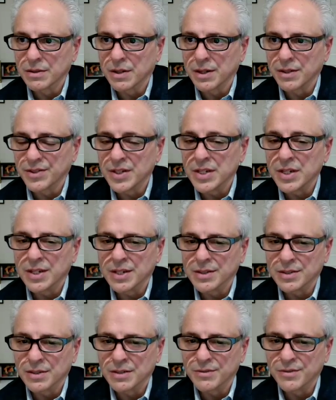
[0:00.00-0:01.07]
I see it
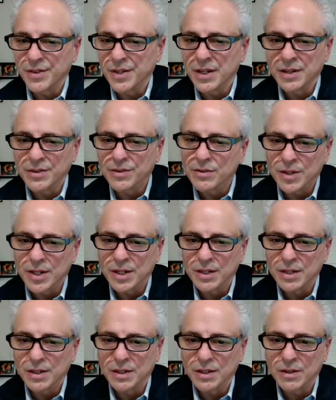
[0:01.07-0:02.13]
as a defense,
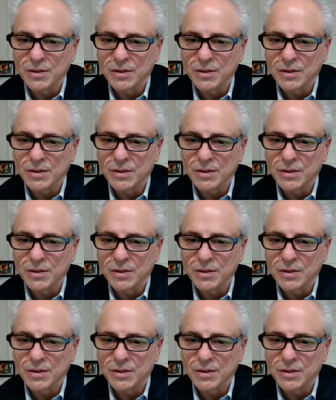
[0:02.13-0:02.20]
right?